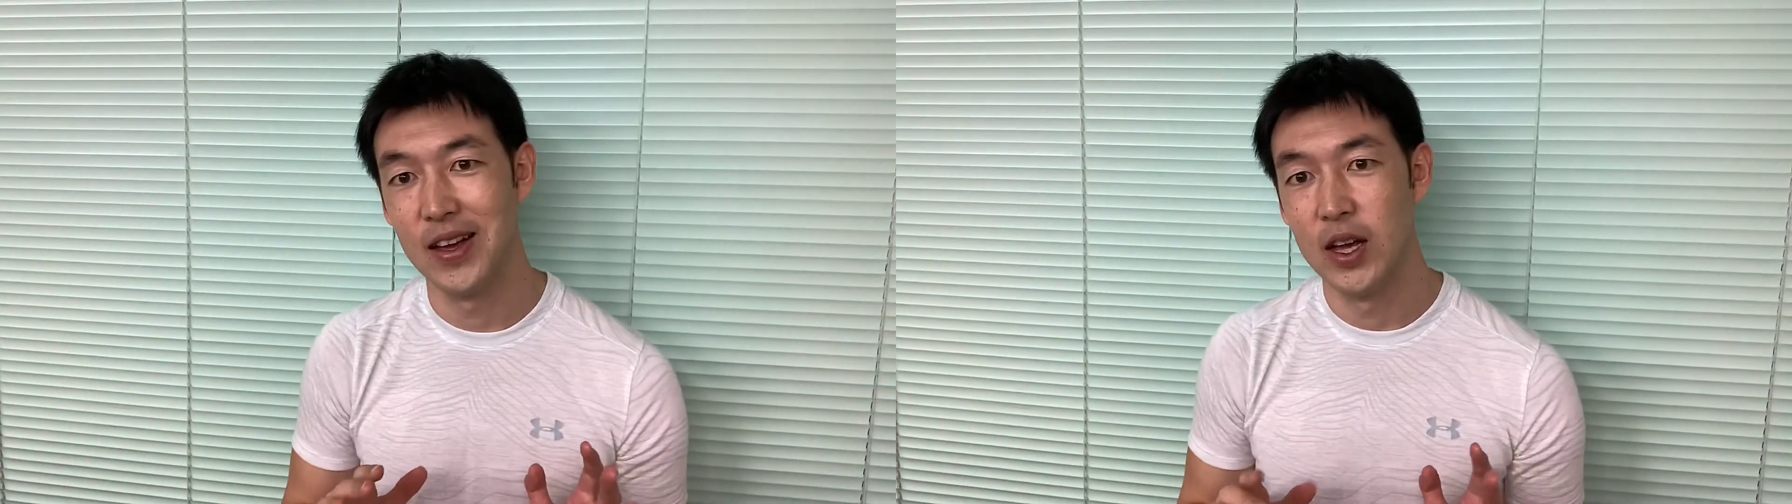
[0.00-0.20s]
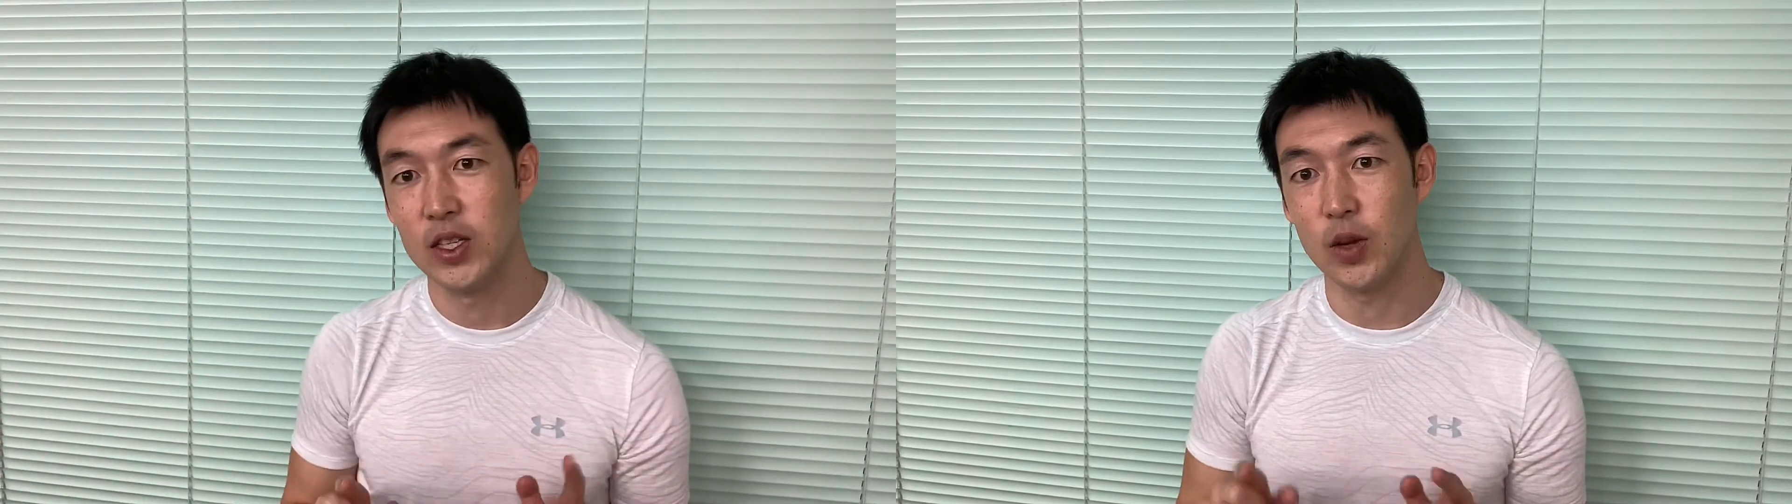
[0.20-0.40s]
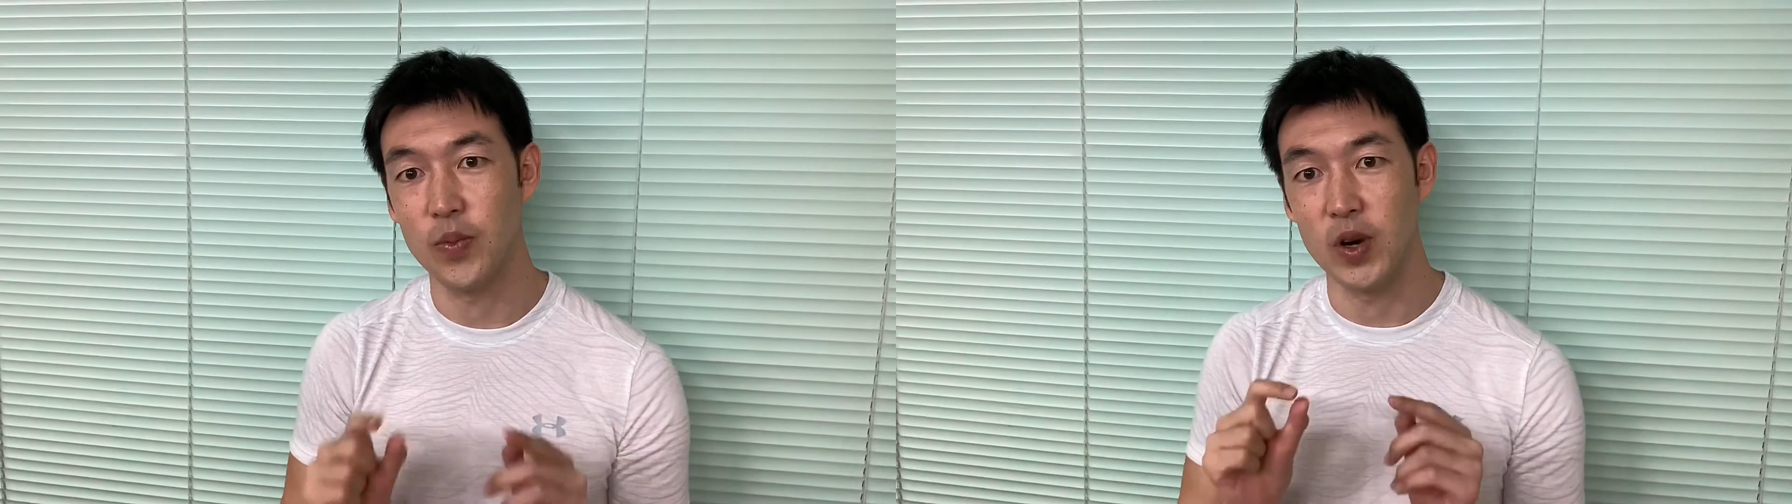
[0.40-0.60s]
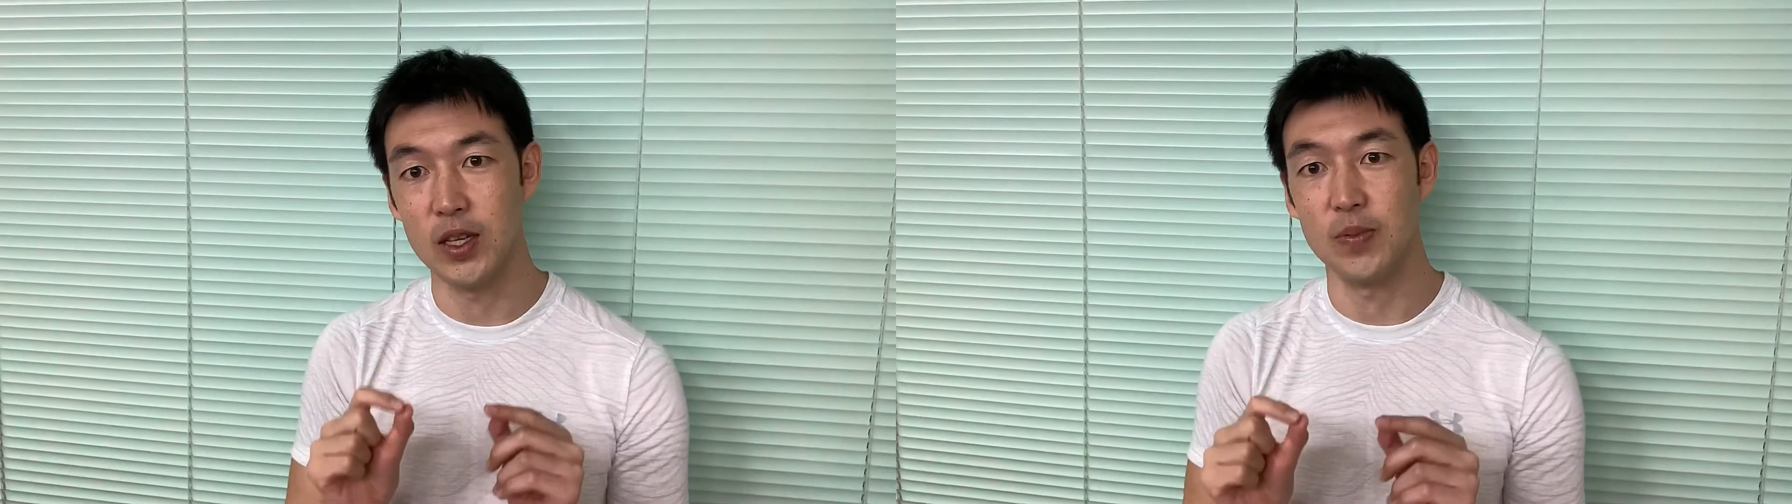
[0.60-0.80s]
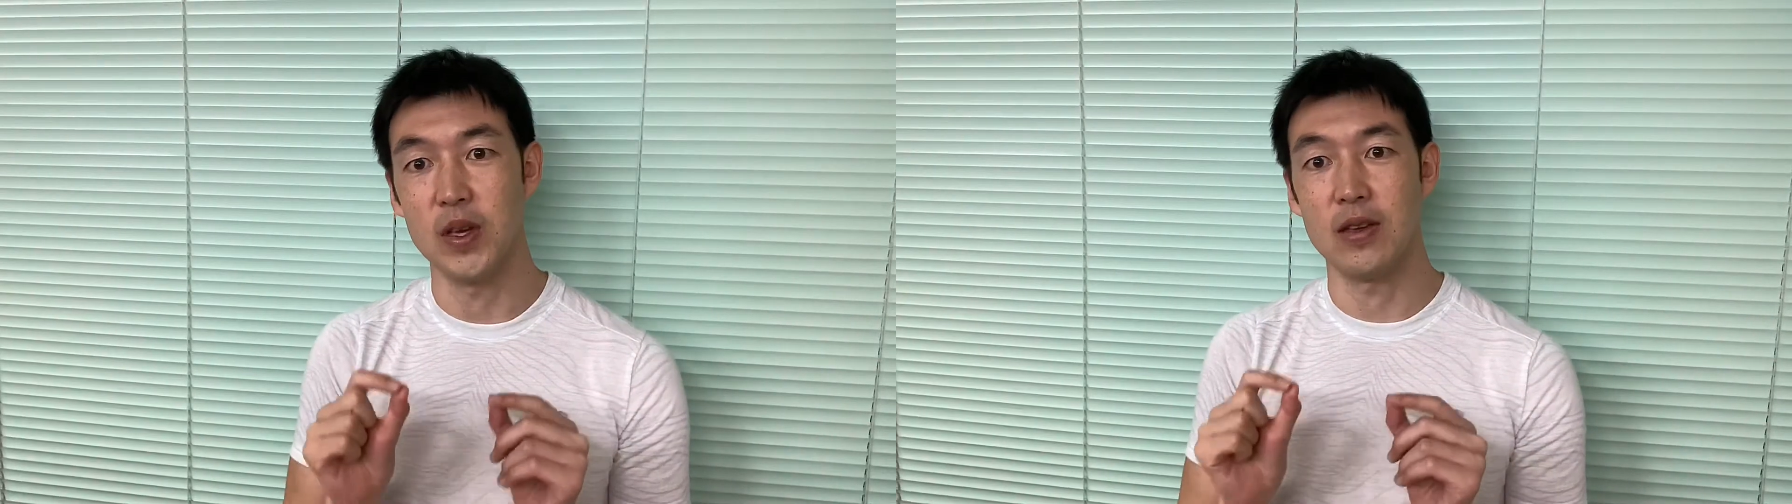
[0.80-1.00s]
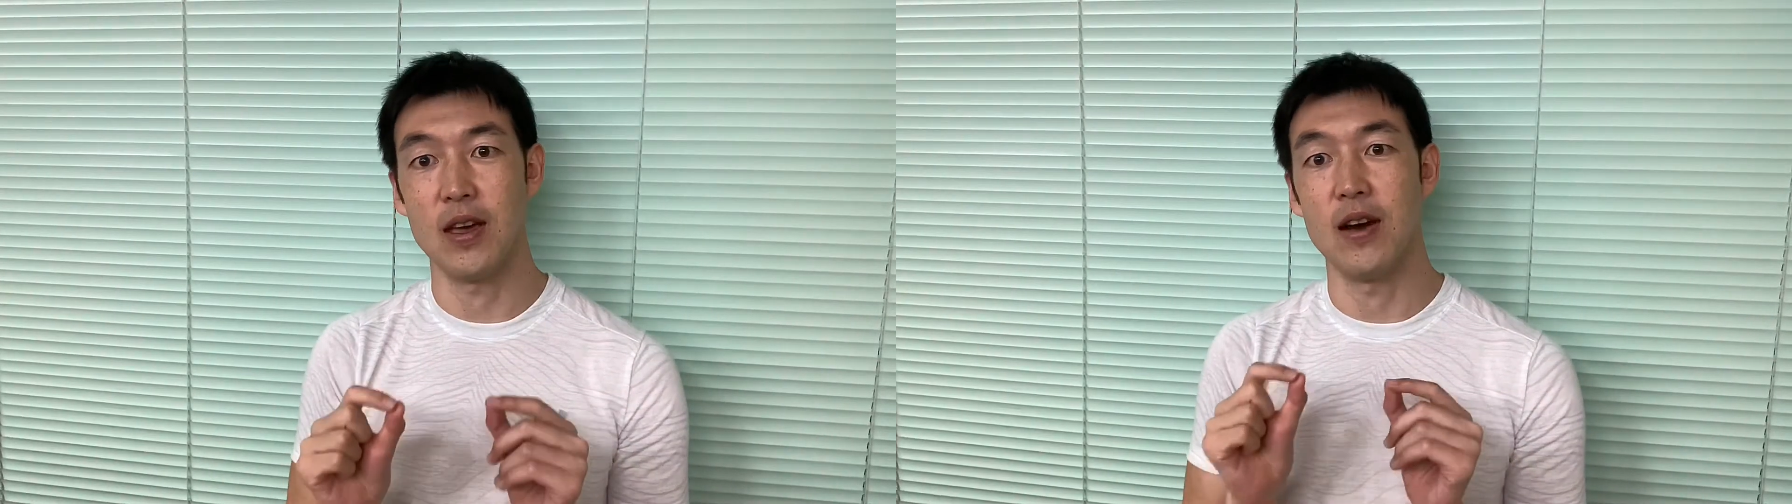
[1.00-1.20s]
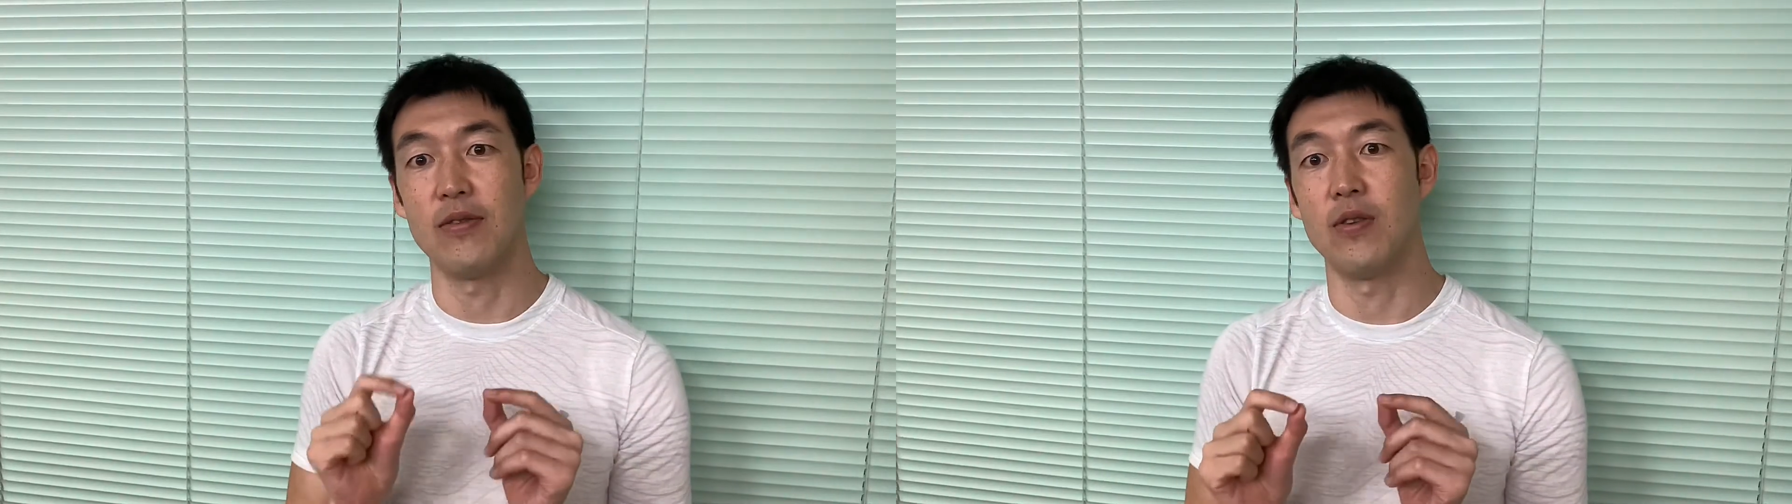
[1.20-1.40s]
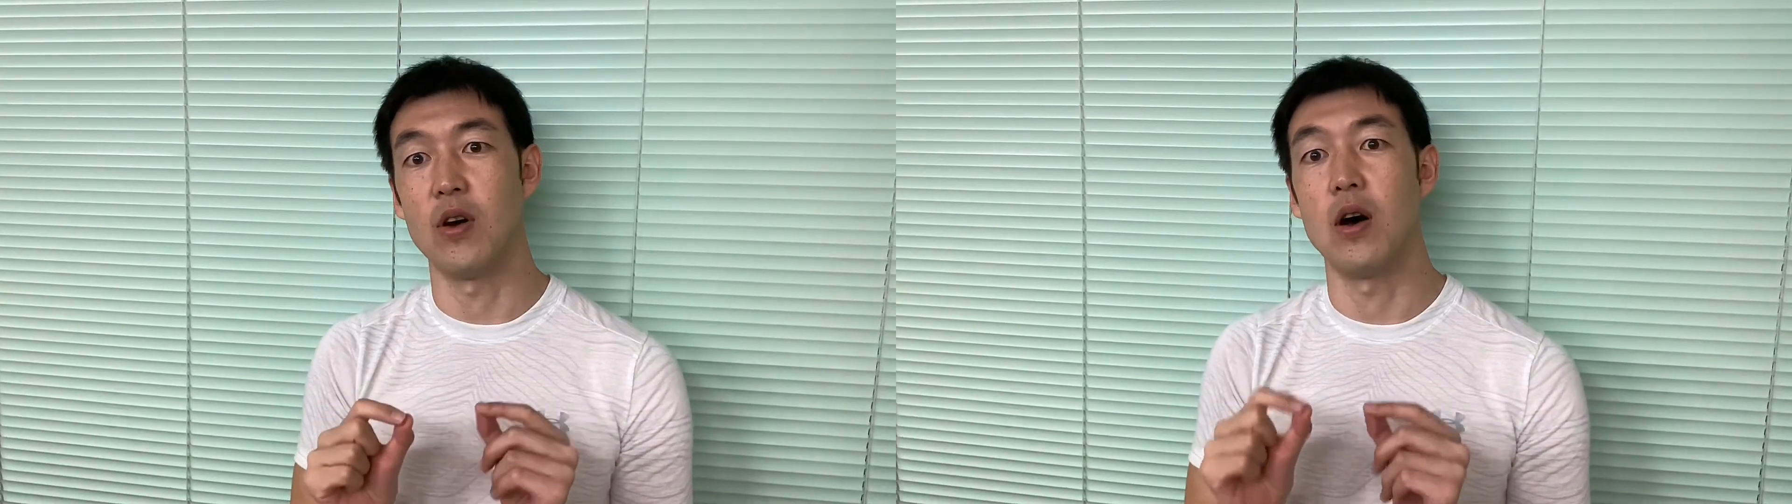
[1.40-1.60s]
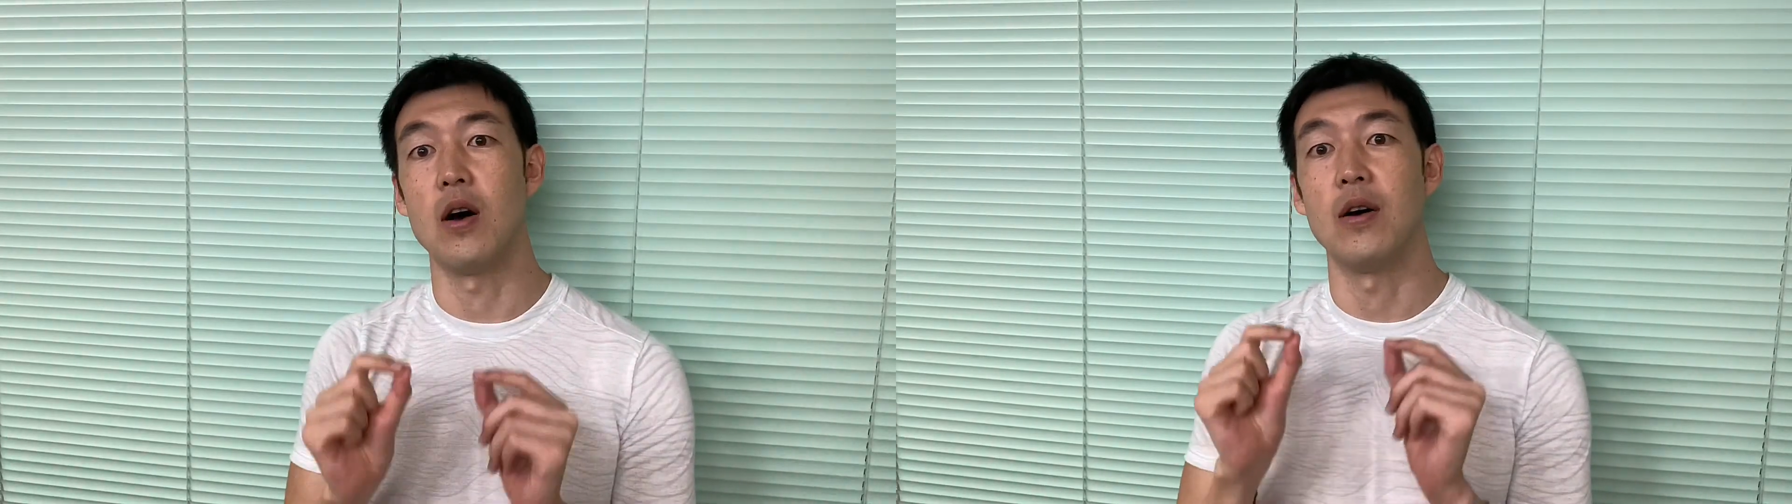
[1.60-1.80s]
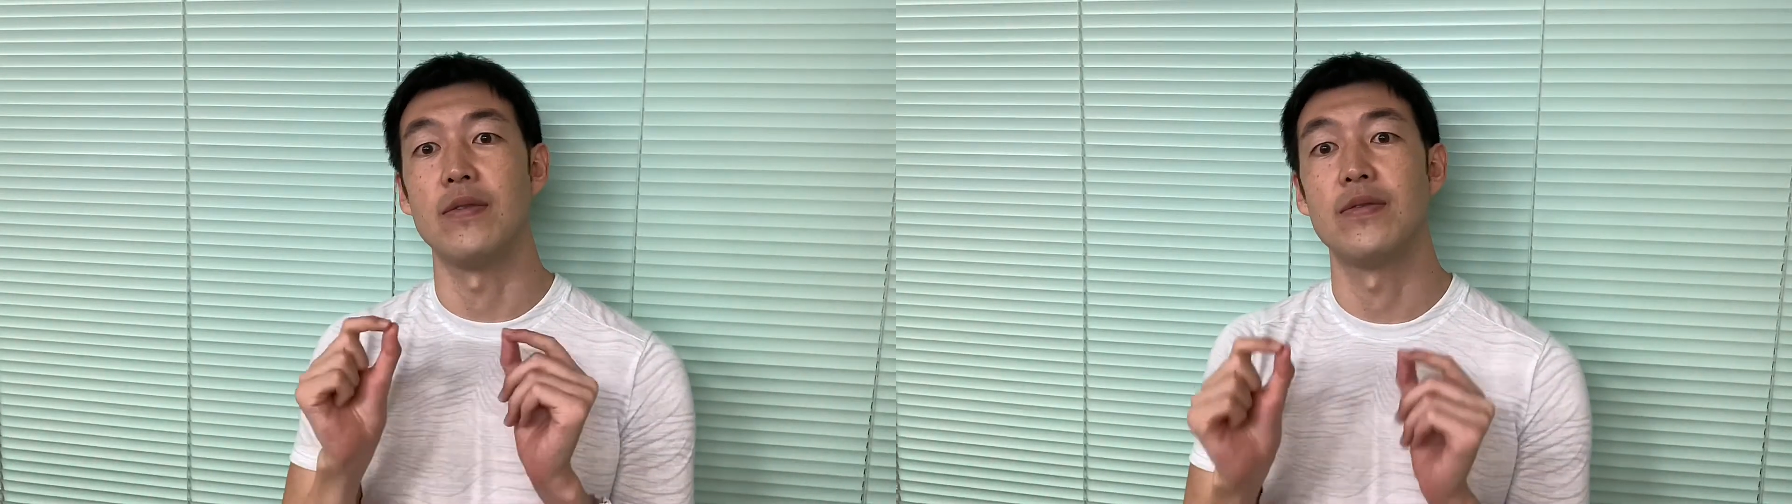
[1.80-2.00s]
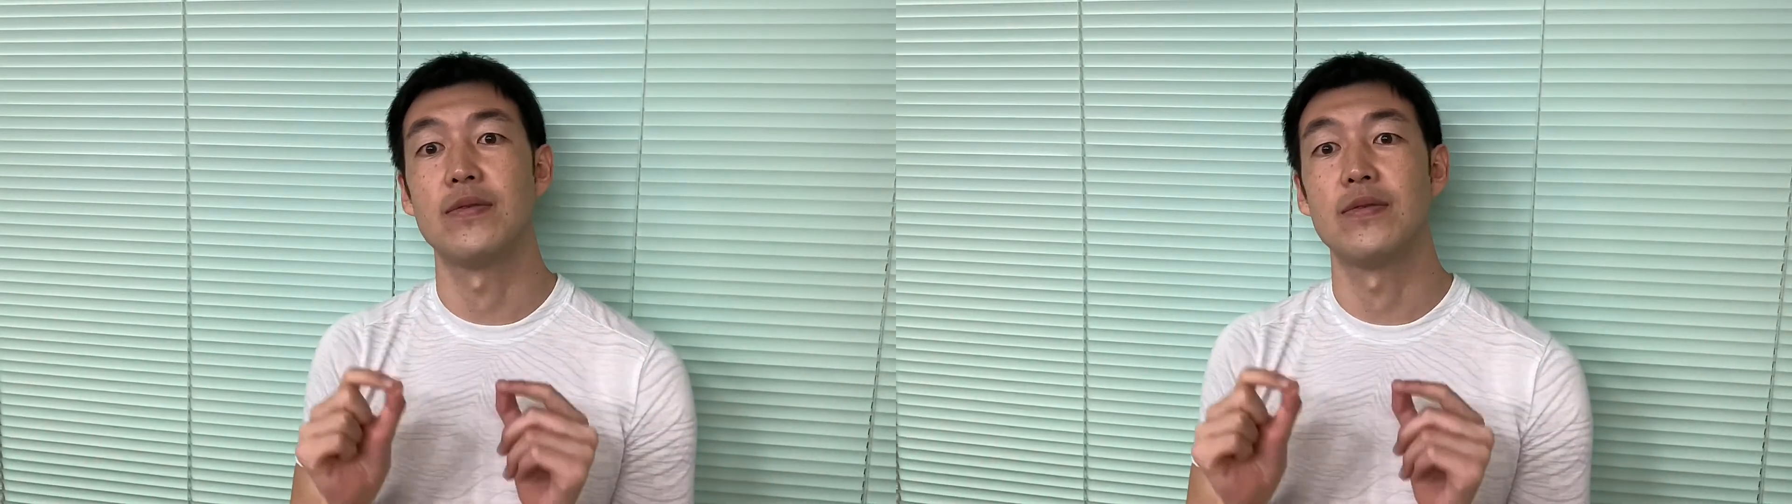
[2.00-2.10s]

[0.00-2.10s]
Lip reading: So please be careful of